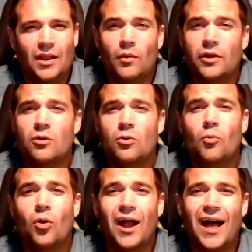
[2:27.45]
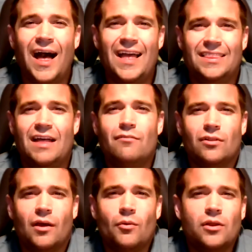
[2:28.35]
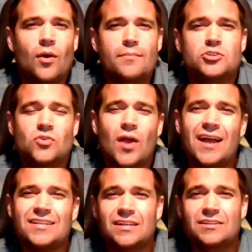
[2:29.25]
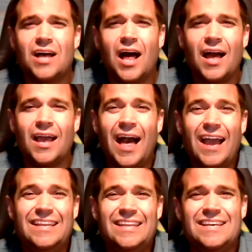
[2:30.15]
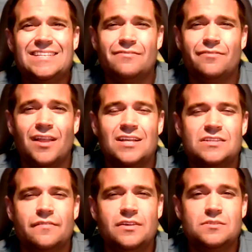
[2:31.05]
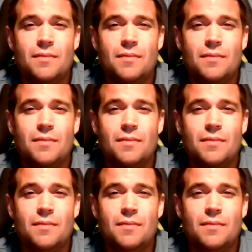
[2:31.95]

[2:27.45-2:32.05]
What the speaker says: I want to go more high level. I want to go abstract and talk ideas and philosophies.